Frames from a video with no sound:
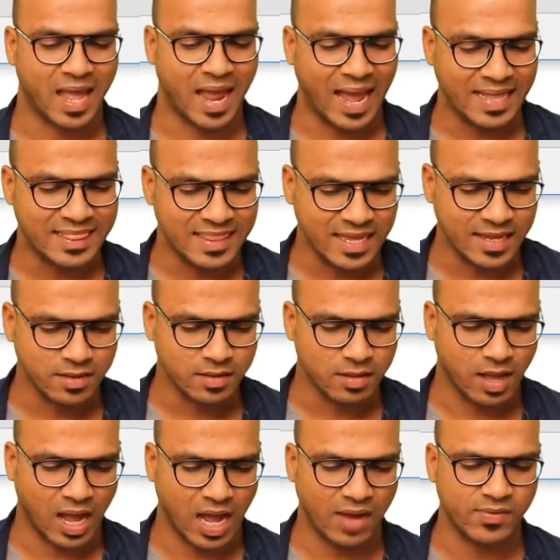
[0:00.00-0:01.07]
And then
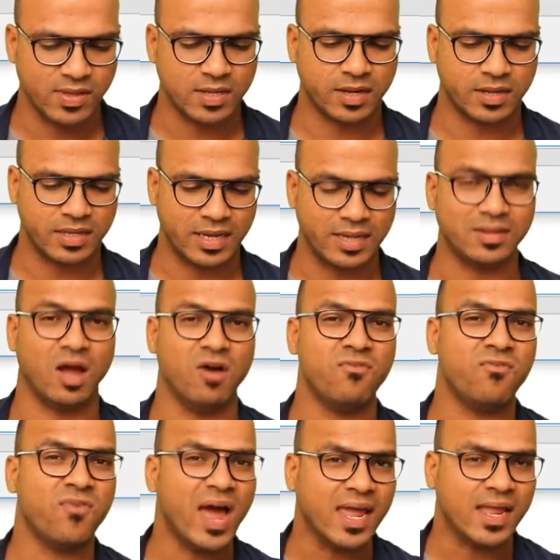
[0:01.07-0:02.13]
I will create a
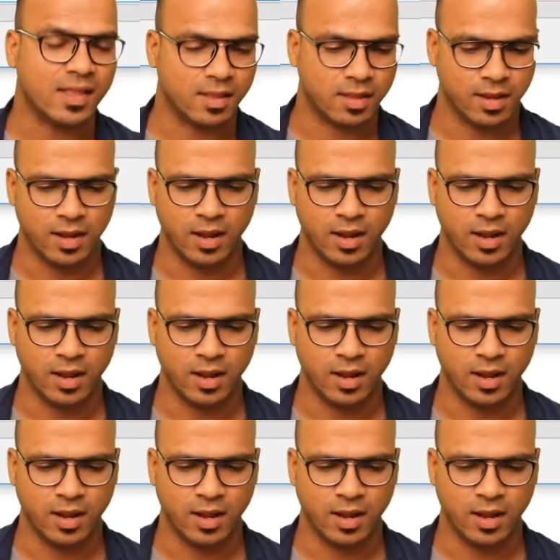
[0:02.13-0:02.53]
file.